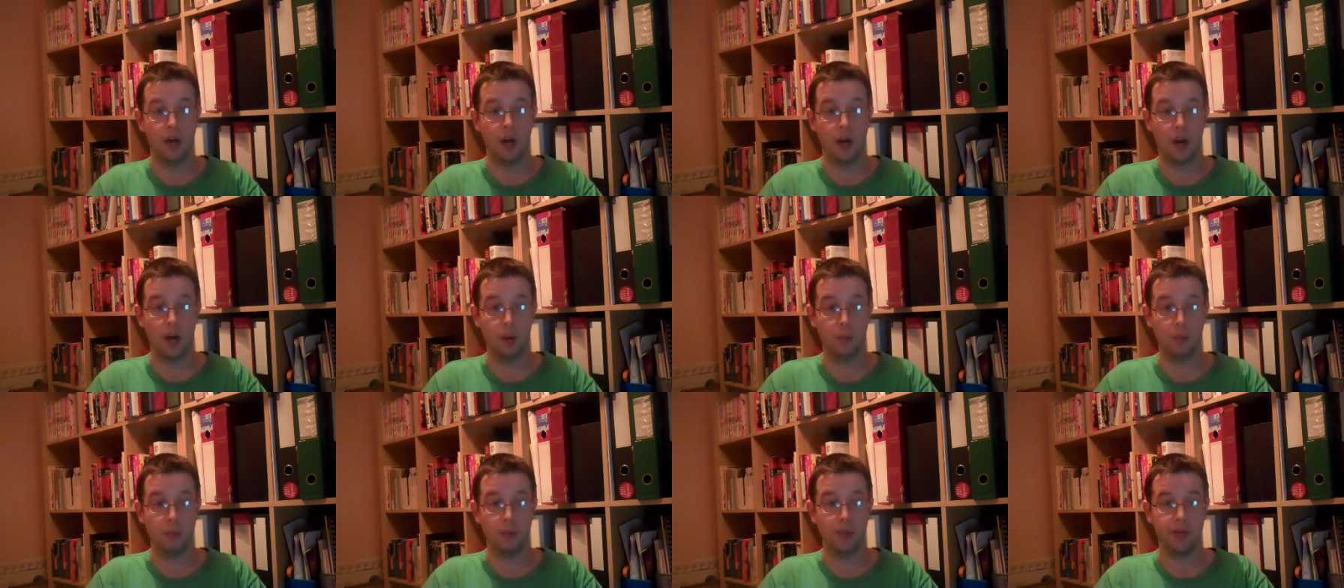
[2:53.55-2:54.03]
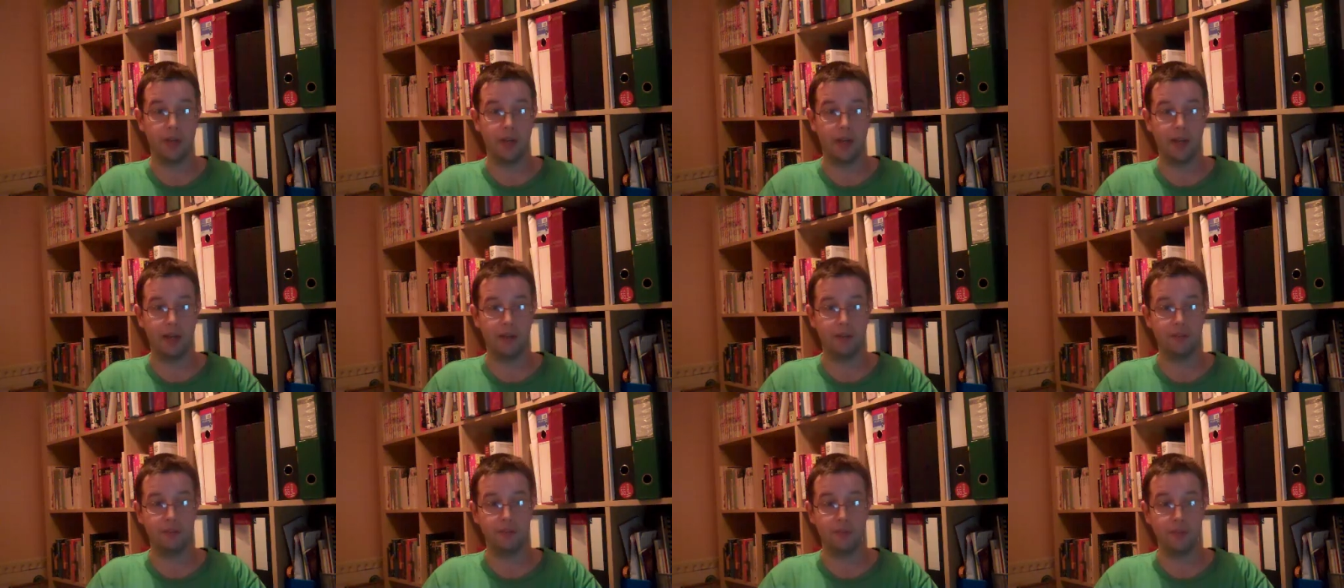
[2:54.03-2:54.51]
I wouldn't
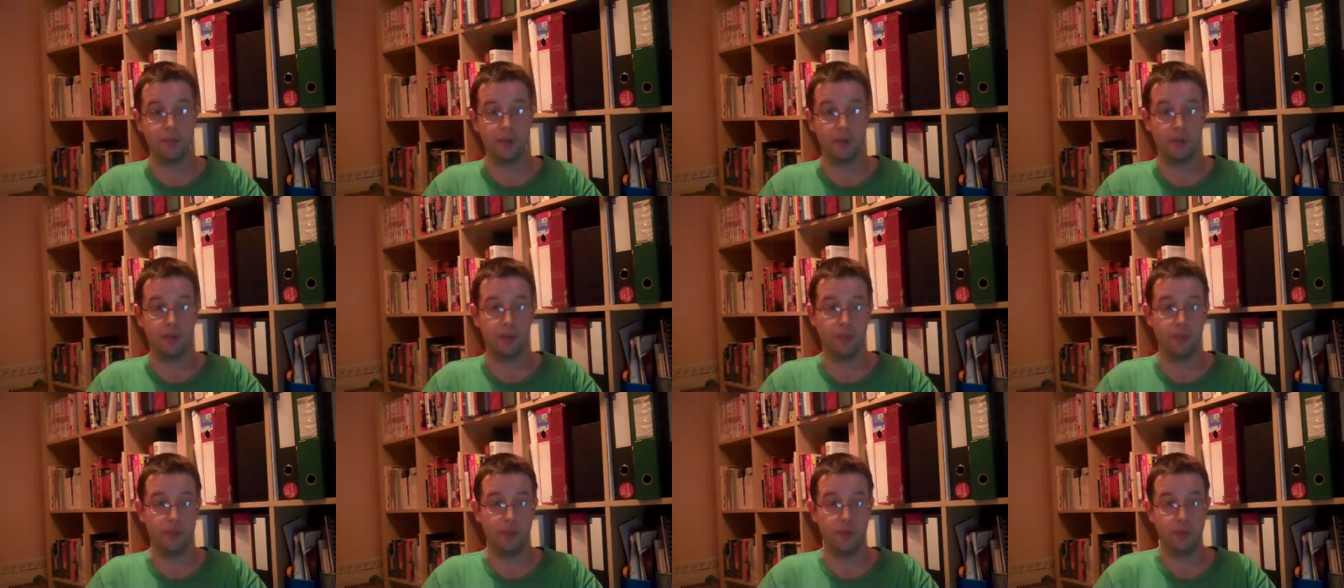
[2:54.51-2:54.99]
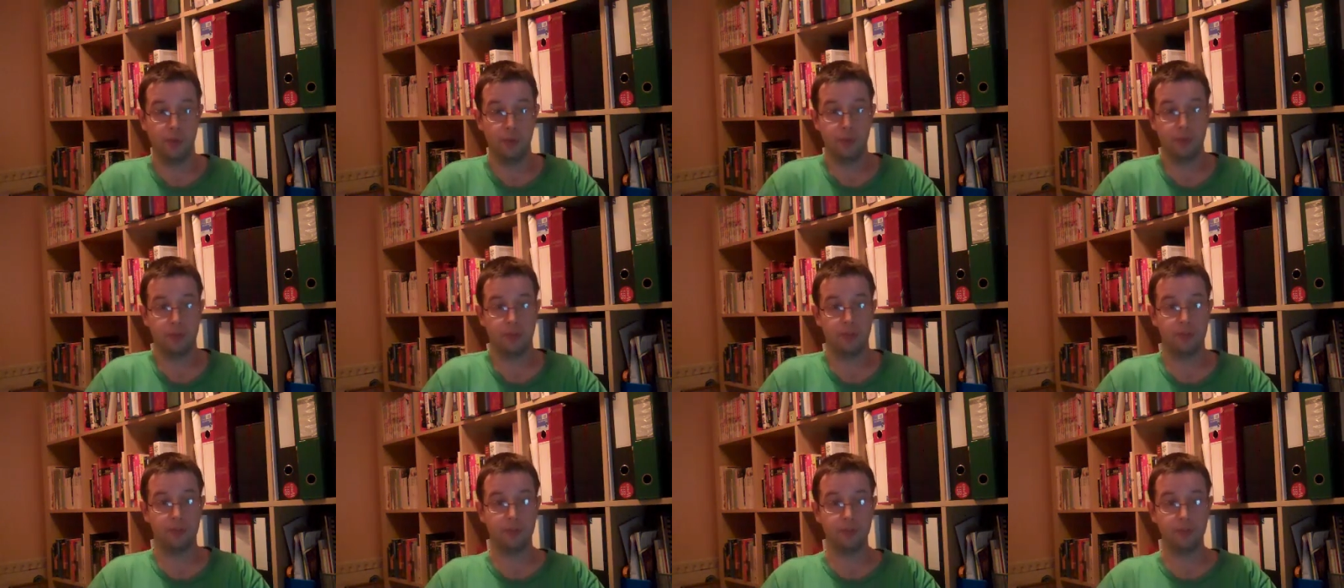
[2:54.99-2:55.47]
have
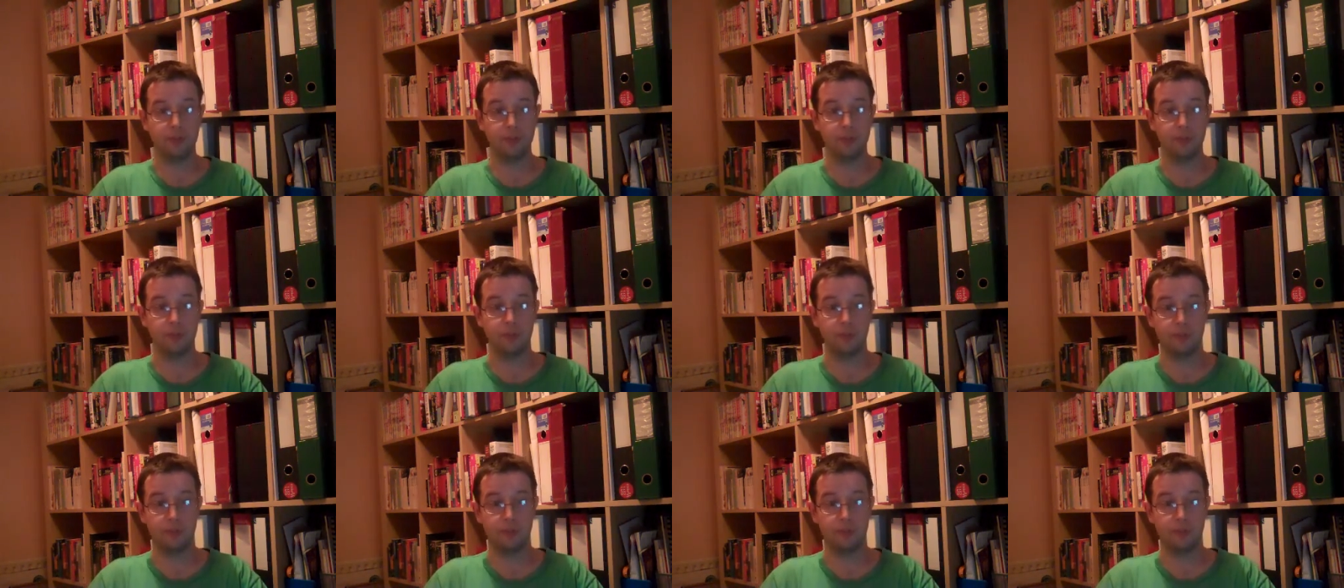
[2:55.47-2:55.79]
thought of.